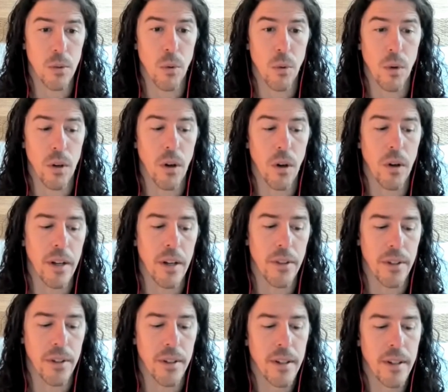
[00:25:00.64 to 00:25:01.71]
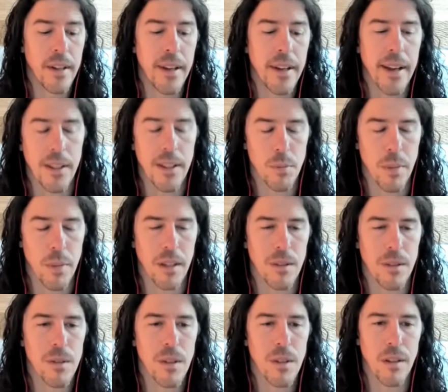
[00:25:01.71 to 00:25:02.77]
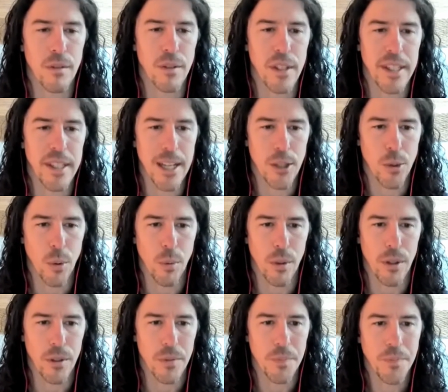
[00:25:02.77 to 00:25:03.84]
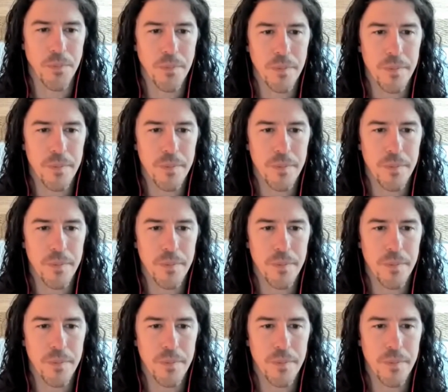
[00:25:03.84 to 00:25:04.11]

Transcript: or all other aspects of the natural world.